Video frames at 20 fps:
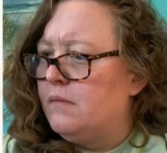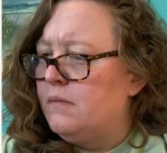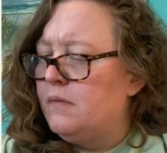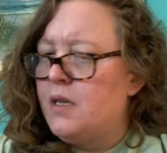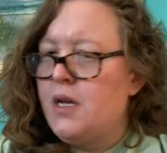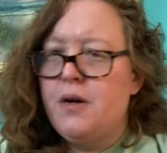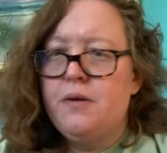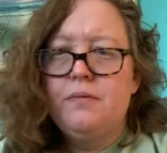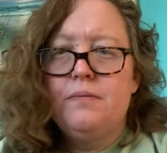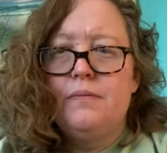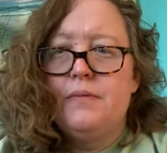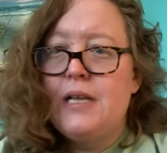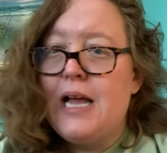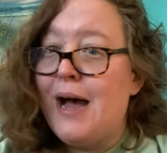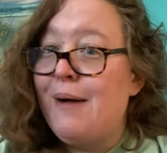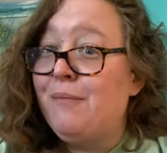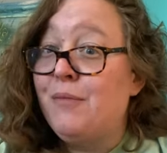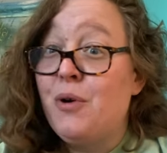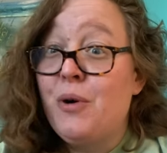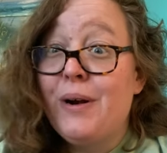No,
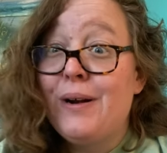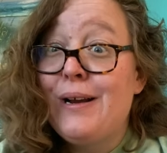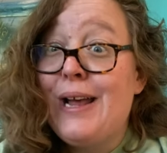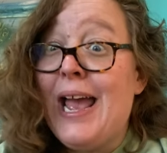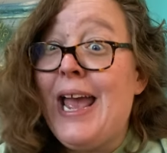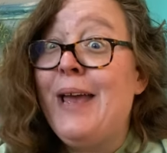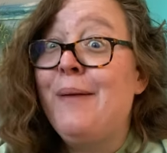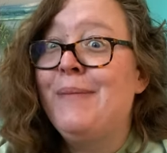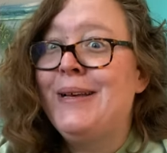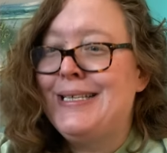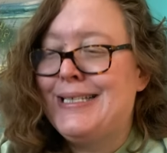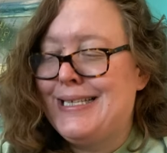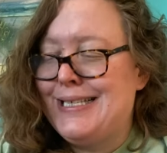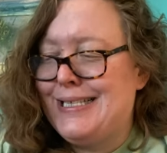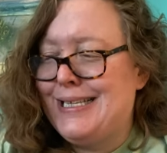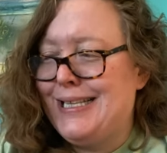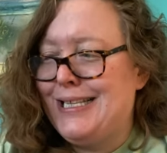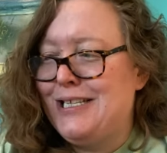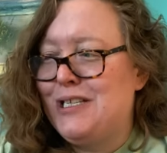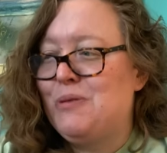not Mort. Amos
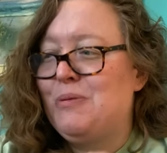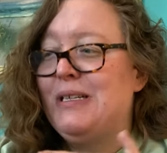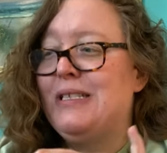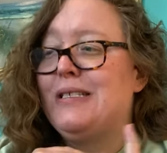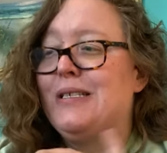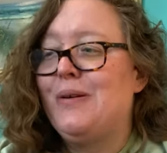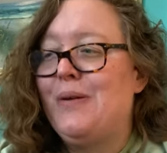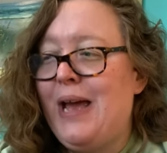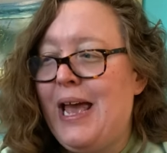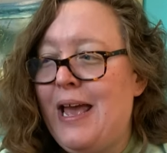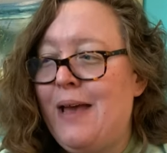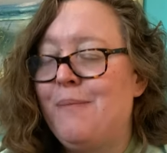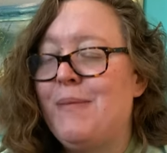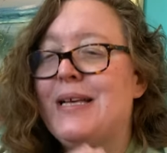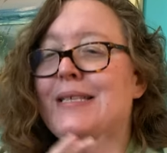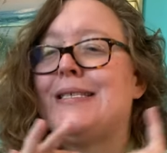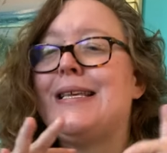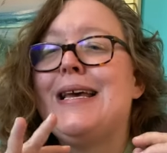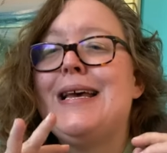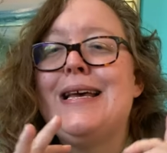is in this one. So
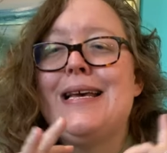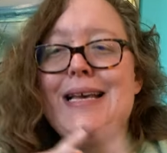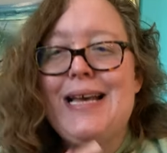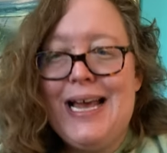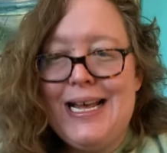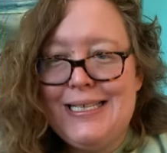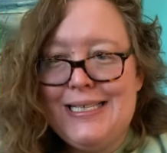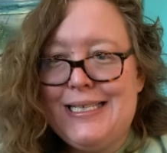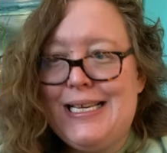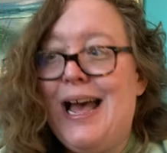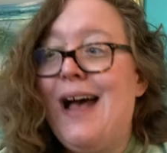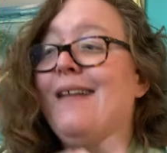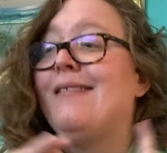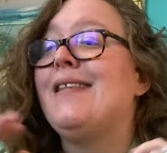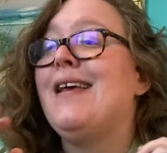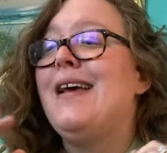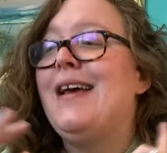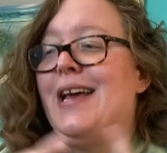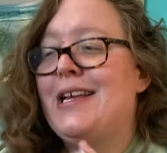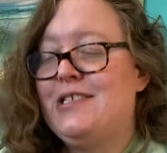Amos and Seth
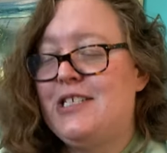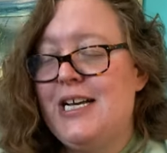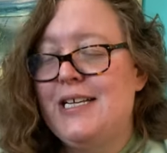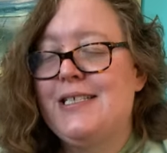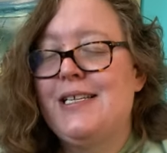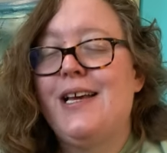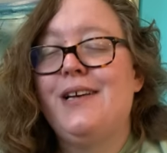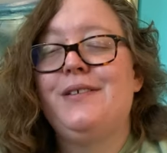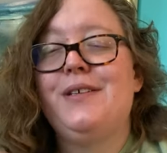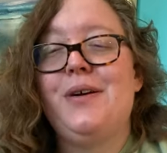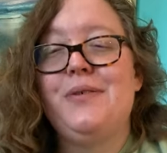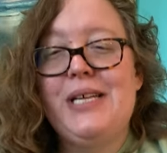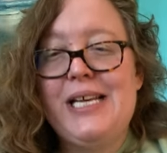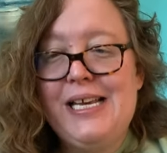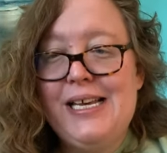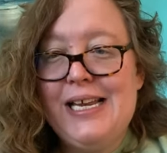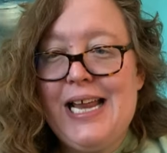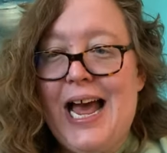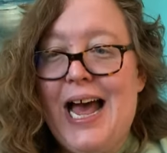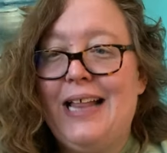and Jessica go to
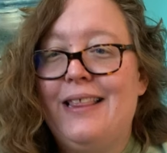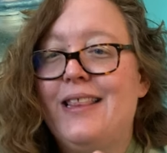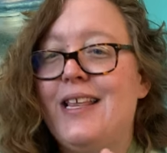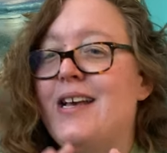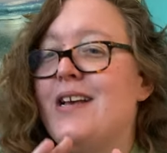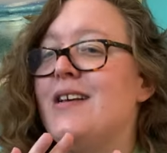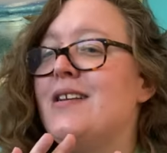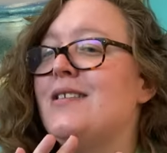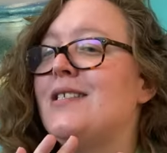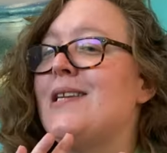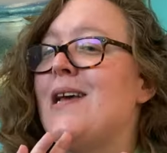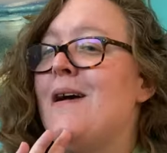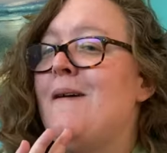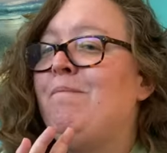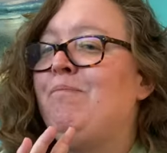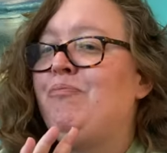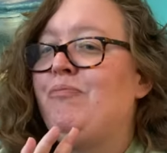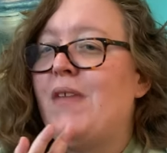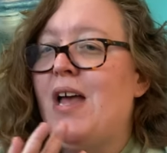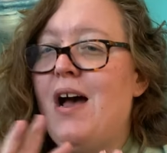eat at this
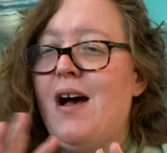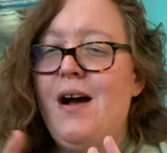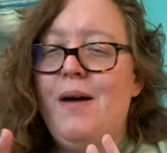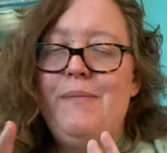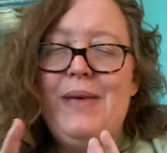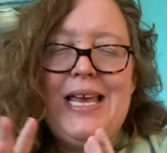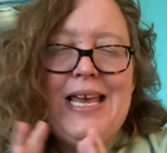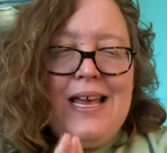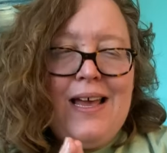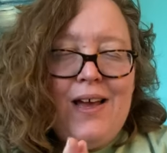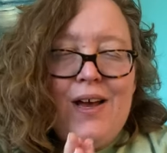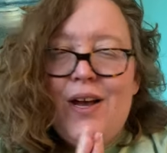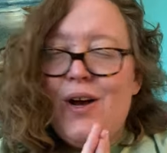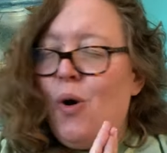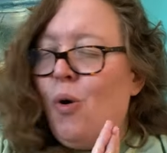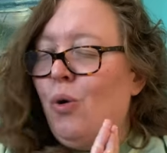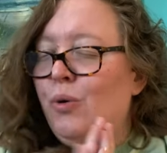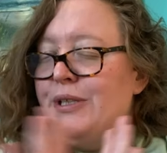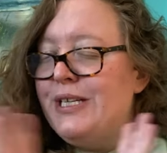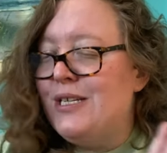
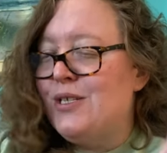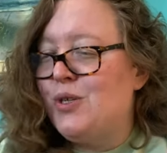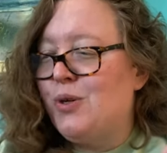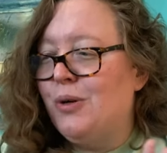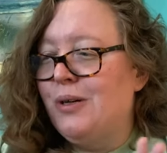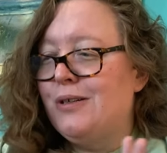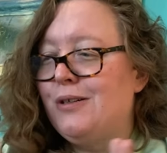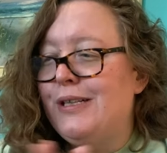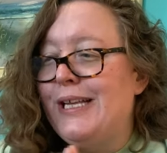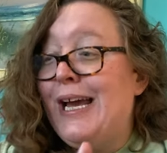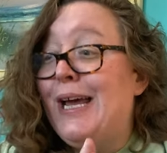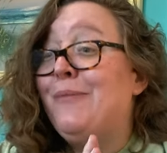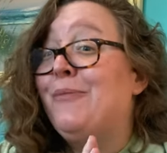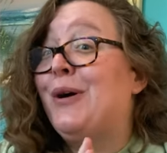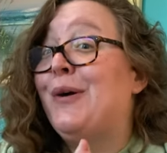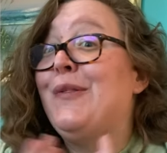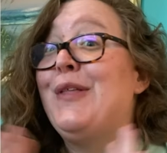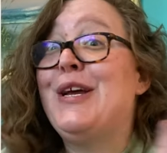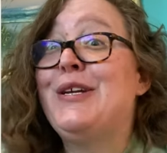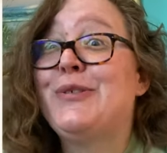old historical inn
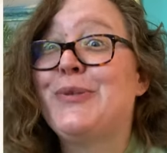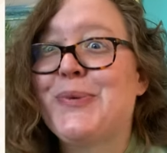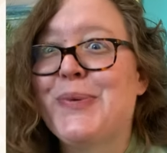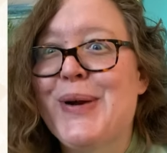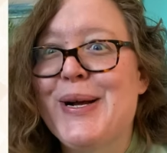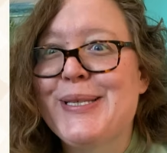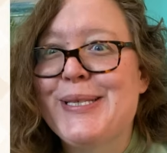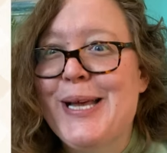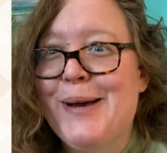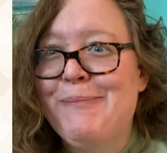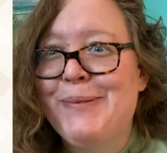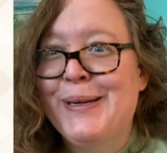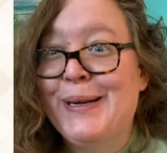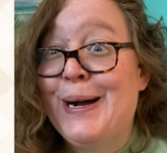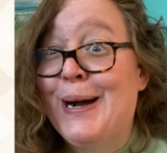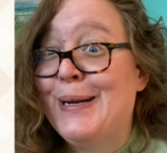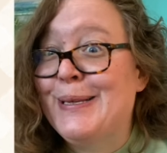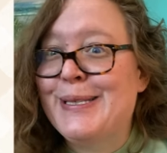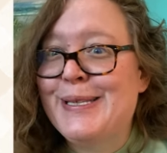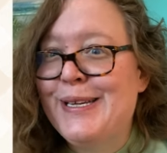where they dress up in
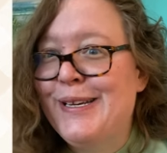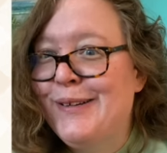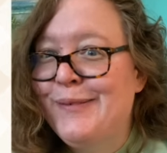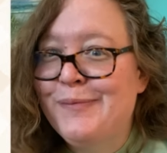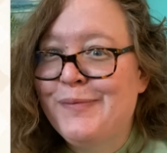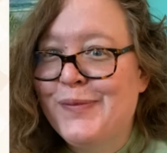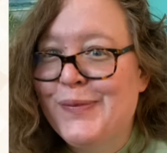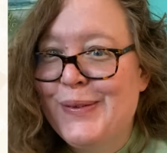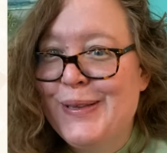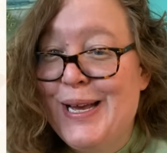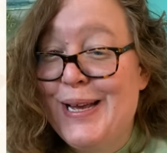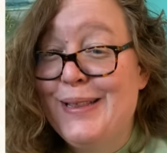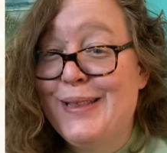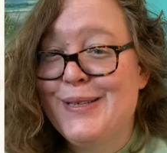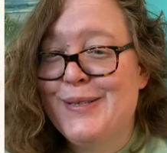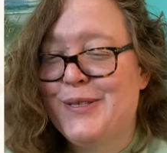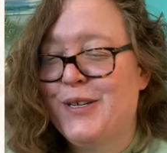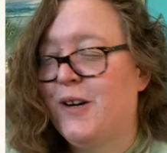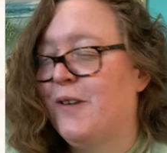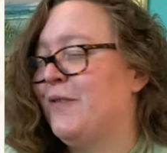costume for like the
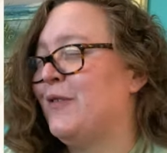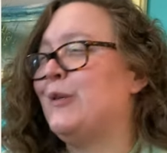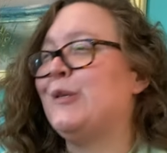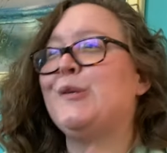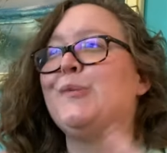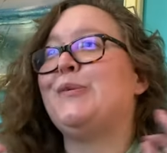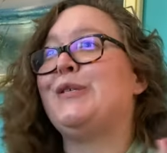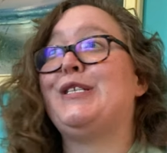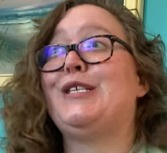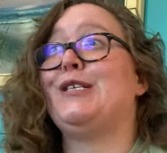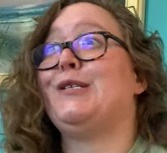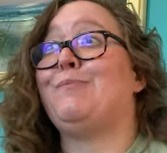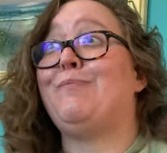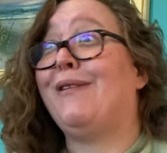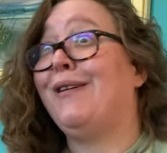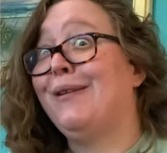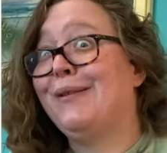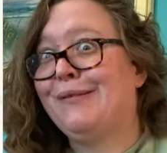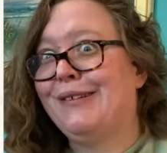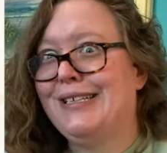servers, which is
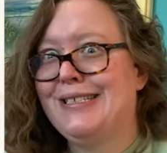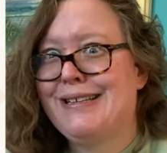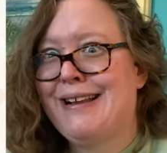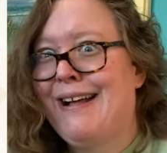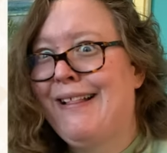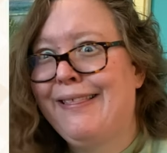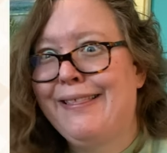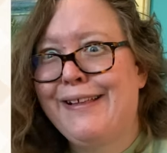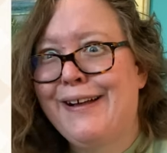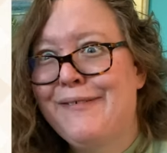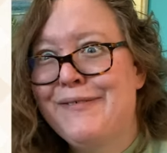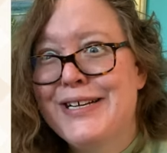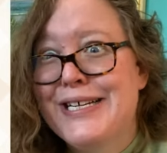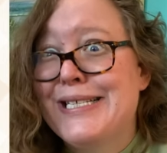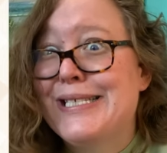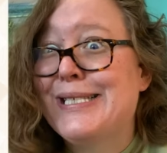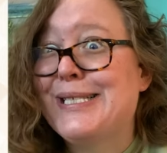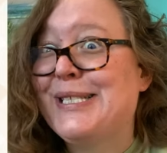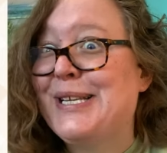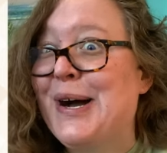part of the reason I love
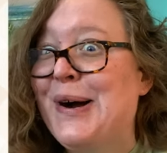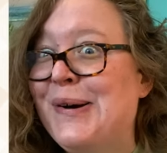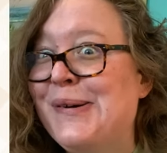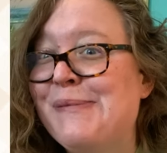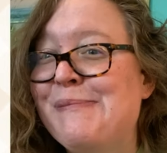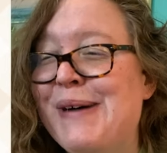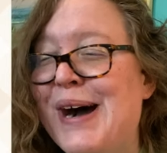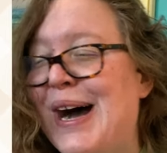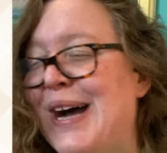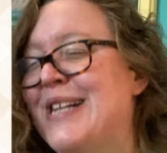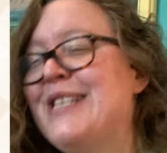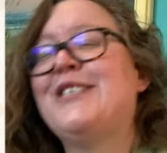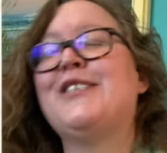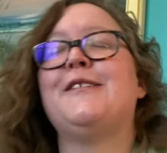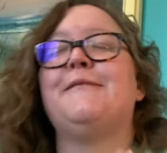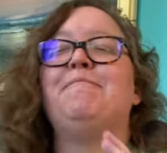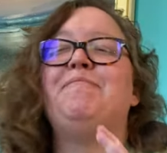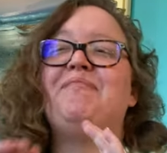it so much.